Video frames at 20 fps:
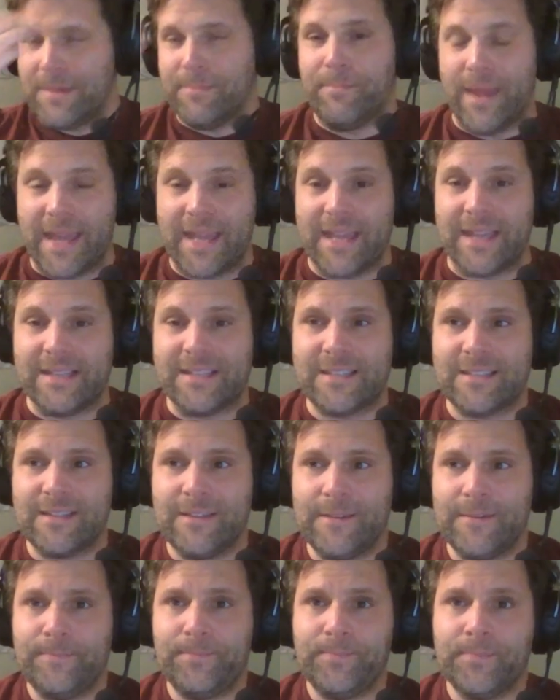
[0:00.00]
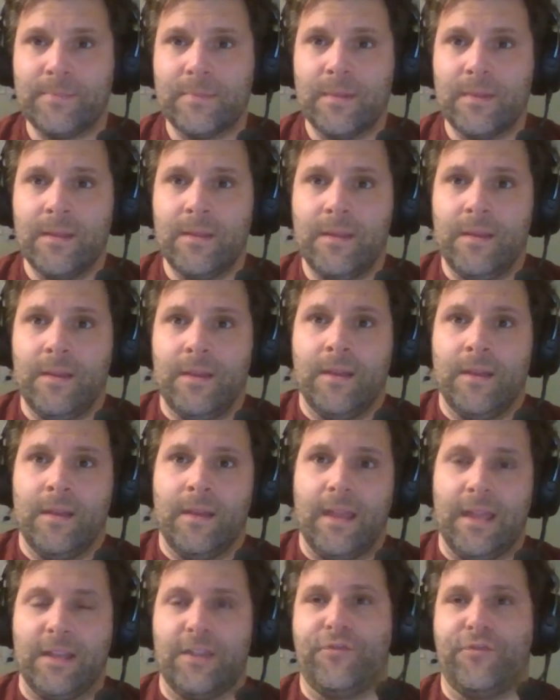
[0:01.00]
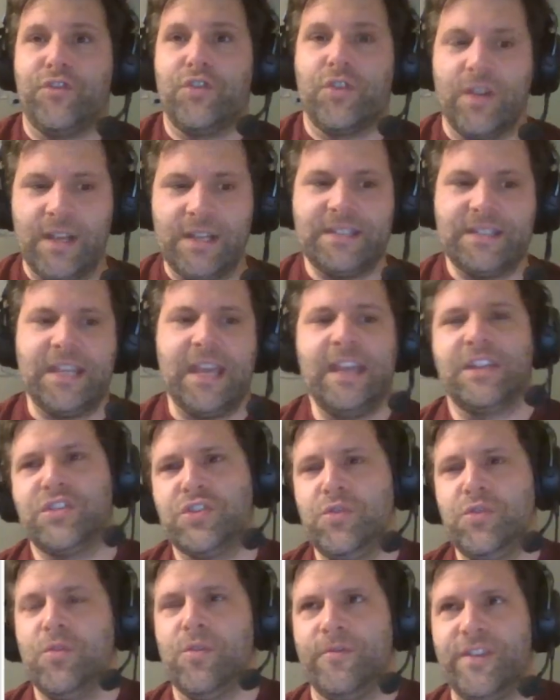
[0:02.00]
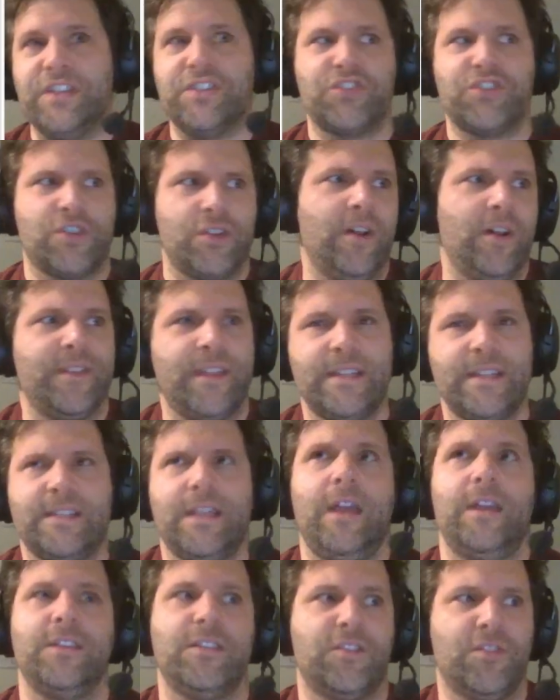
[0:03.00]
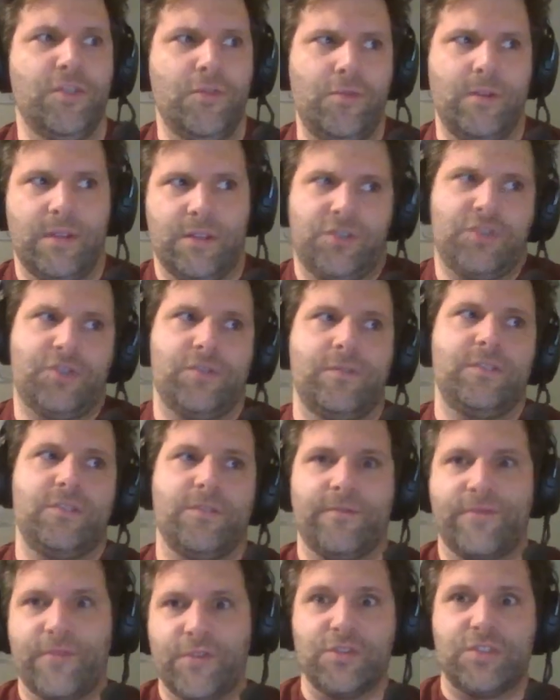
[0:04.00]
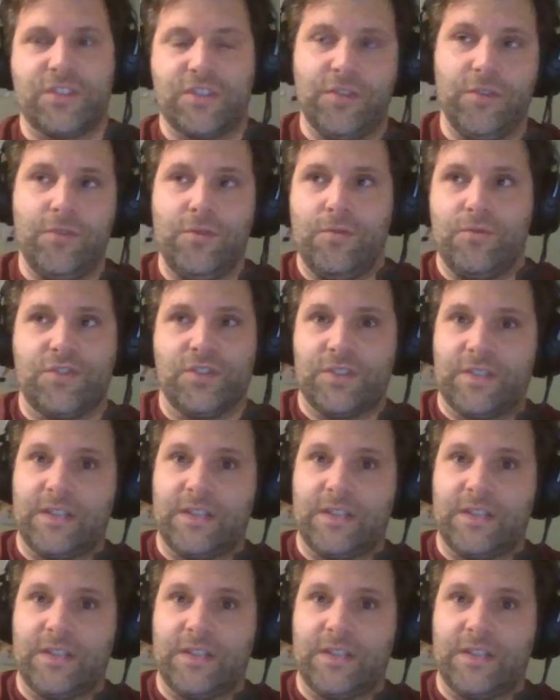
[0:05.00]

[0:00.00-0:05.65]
base, And if you're going to take 2 of each gun, that's how you do it. Is your first 2 just